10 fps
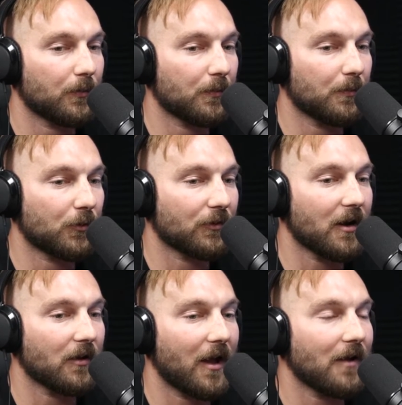create a
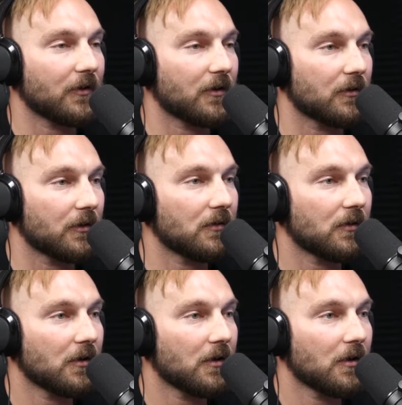livelihood, and
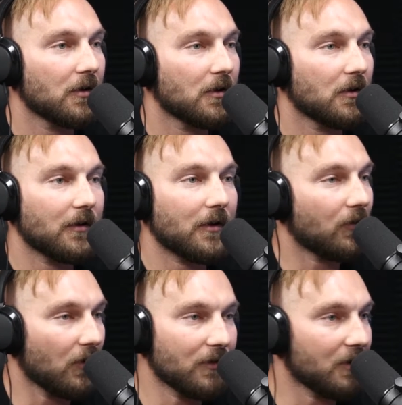that's
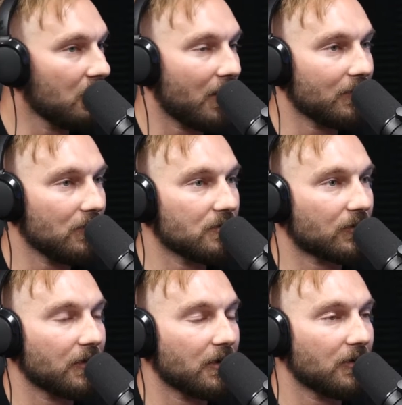all you need to know how to do is
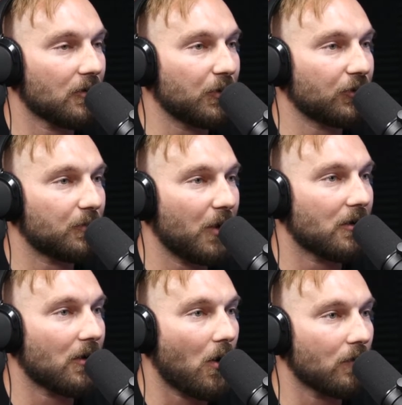create, push a button
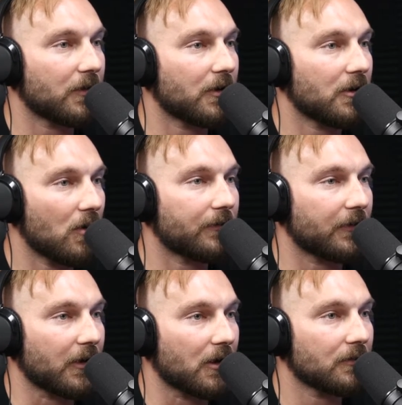over and over
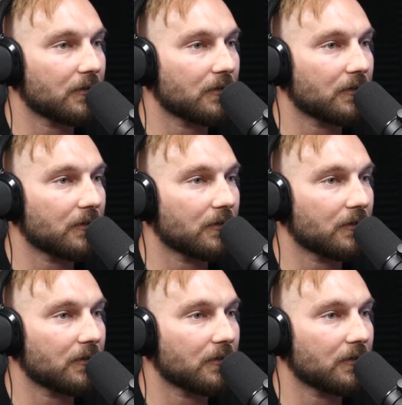again.